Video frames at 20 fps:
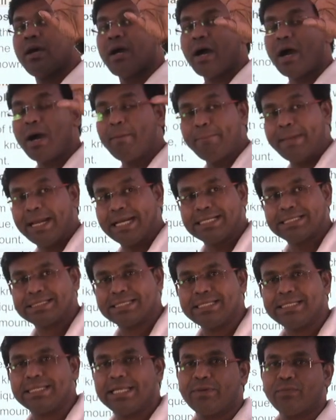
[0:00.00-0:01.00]
a
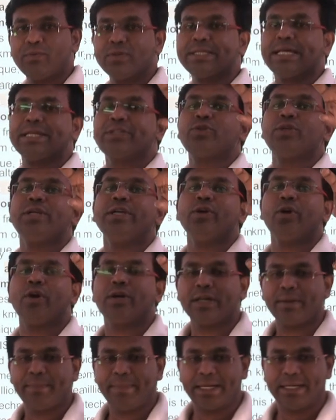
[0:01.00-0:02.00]
medicine that was actually
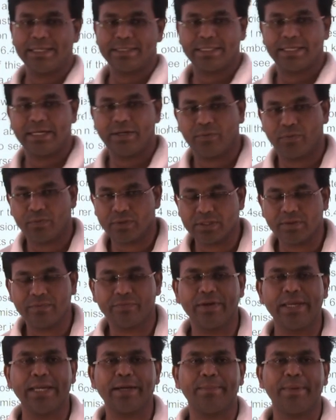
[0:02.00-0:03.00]
not a medicine. It was a
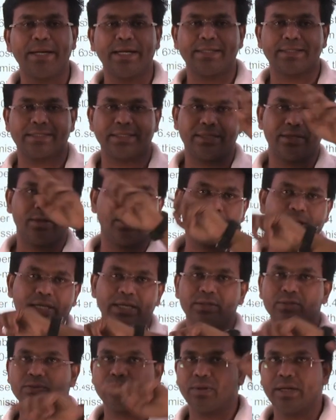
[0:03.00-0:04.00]
fake medicine.
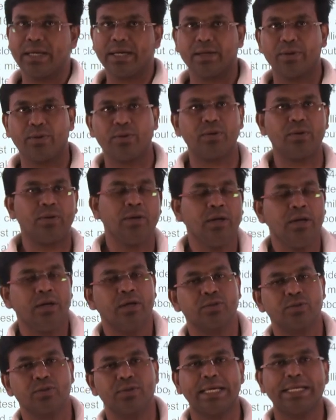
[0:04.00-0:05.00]
Okay. So, like, you know,
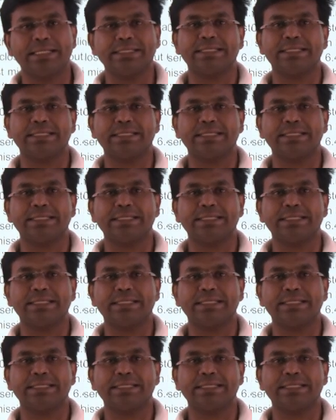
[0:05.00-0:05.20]
so that